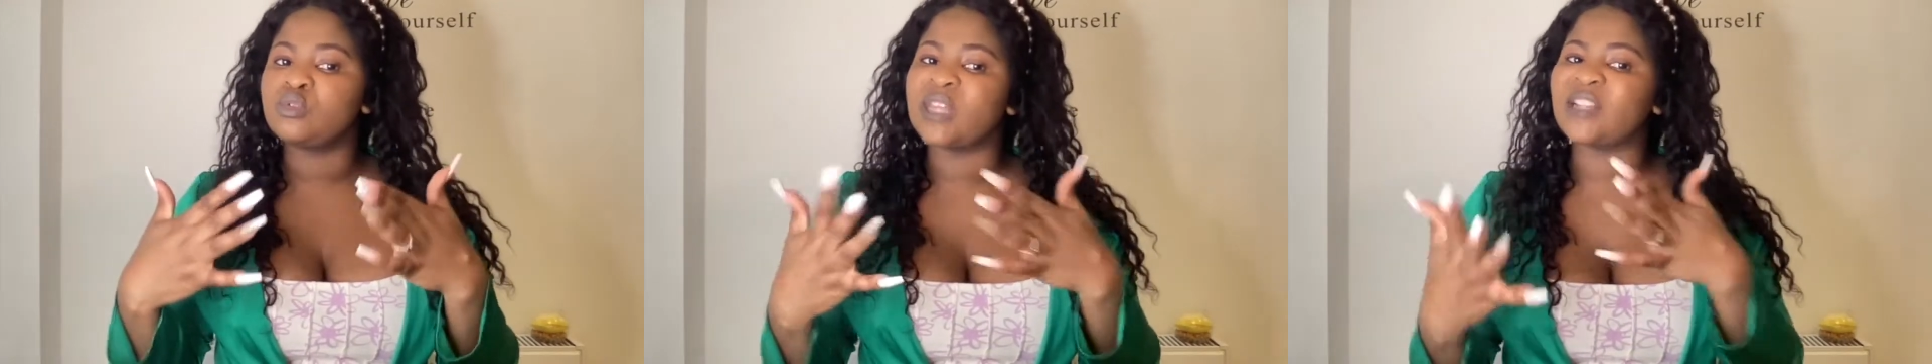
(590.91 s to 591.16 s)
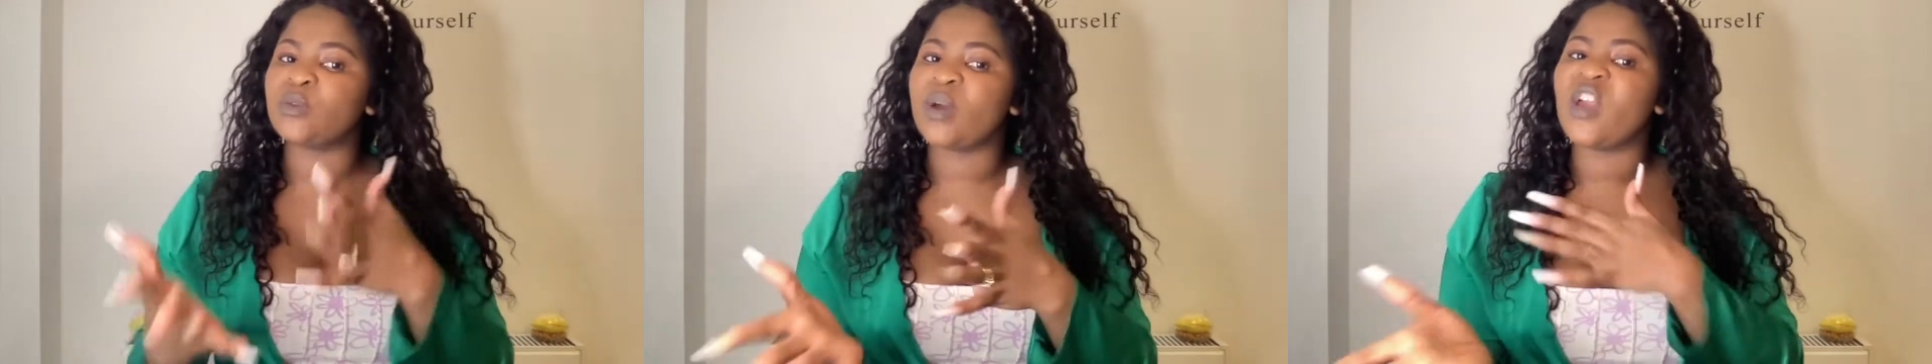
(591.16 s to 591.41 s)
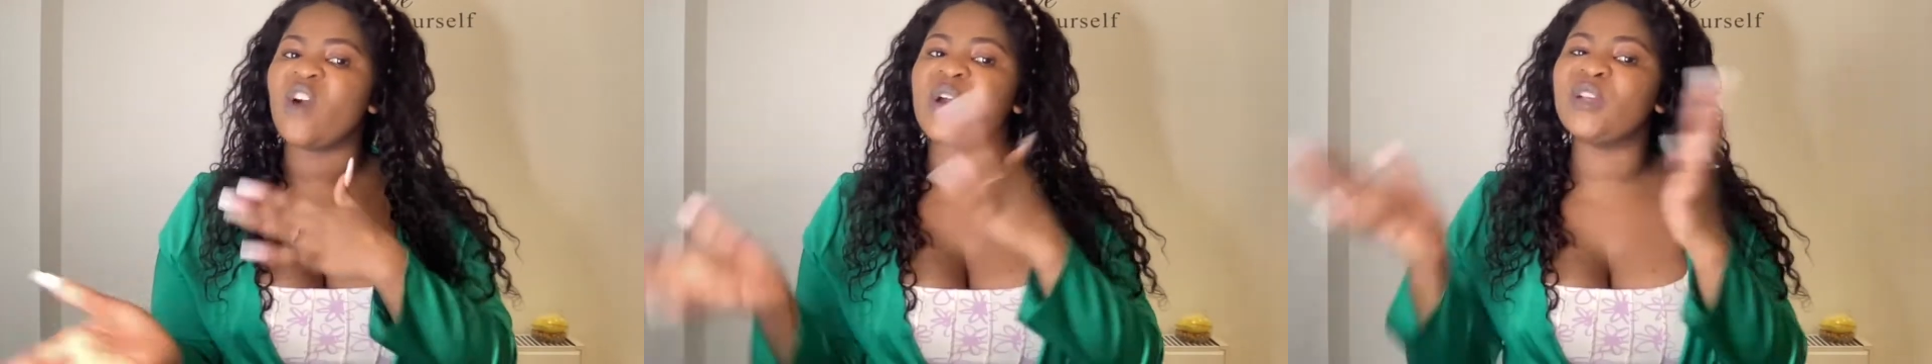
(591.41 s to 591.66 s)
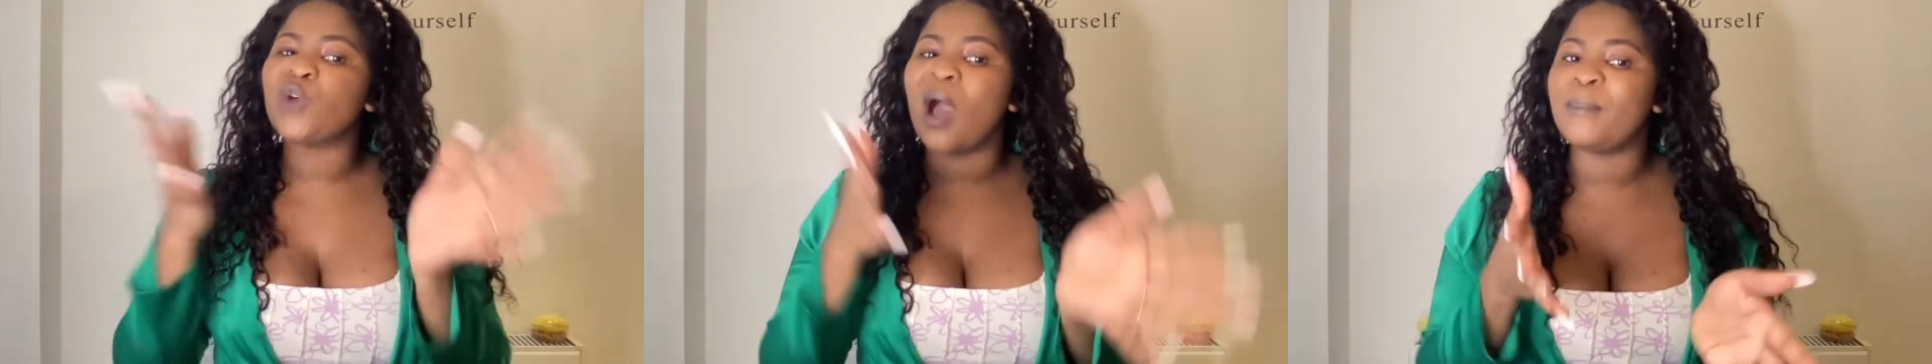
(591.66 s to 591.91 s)
that's where you're
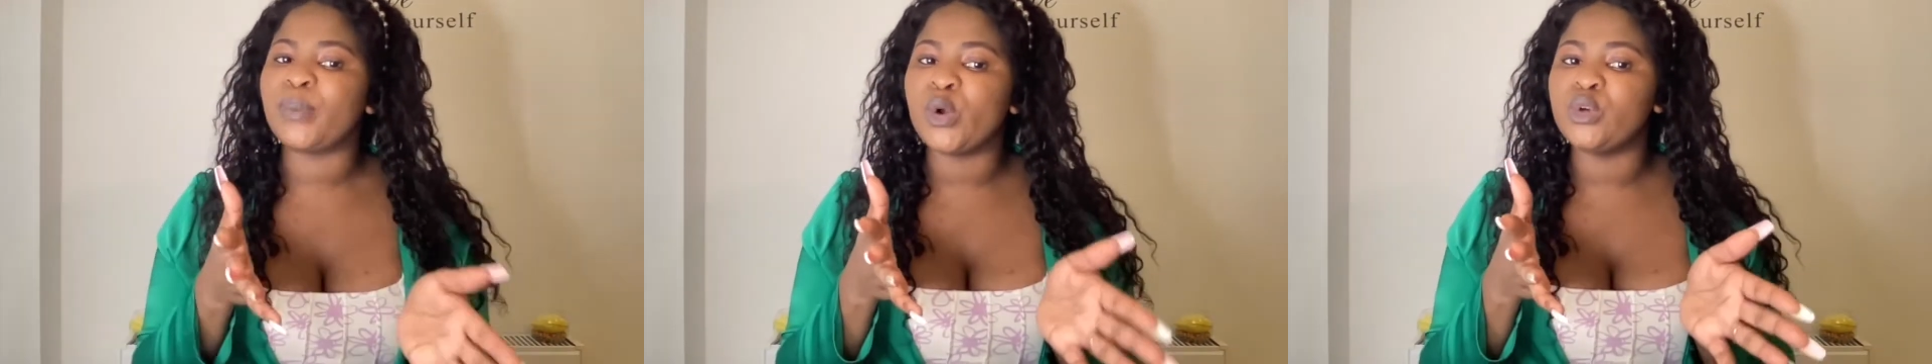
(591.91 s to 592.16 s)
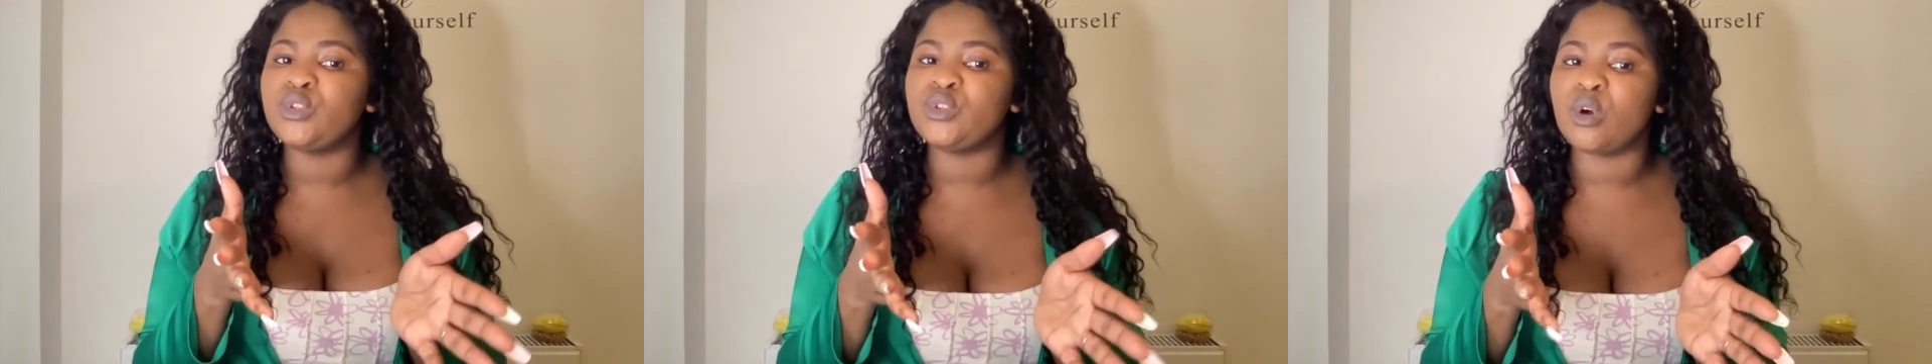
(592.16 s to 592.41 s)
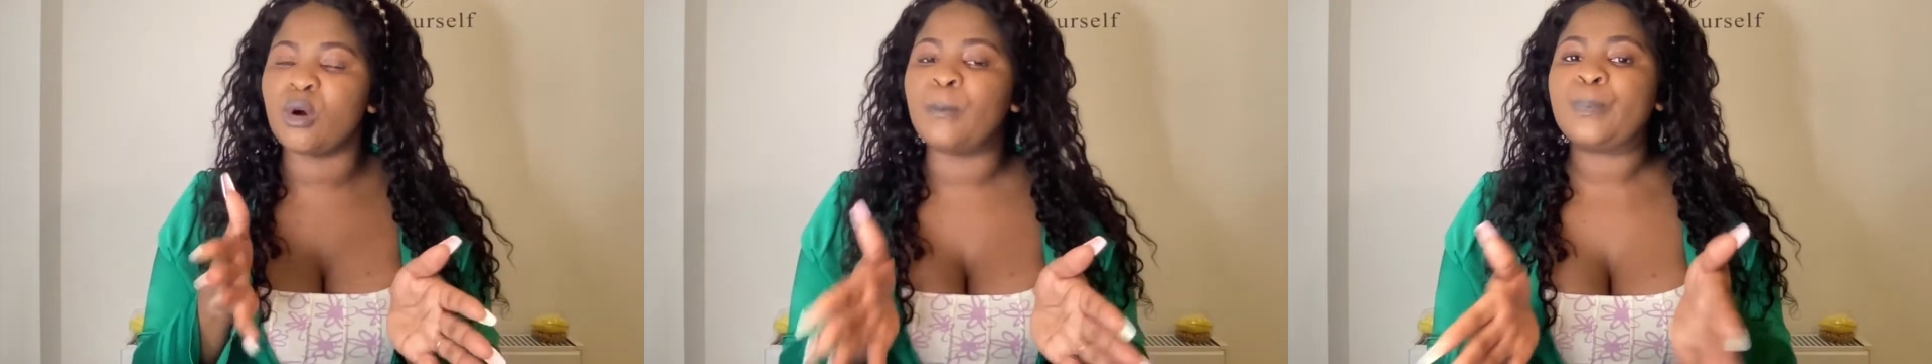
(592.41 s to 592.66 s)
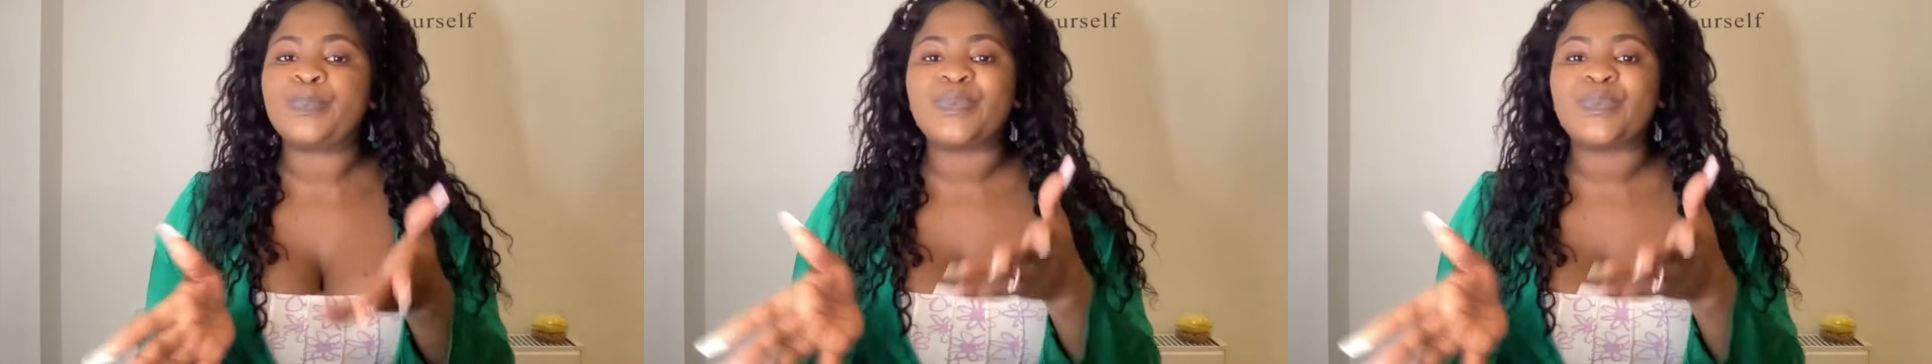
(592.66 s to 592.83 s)
going to upload your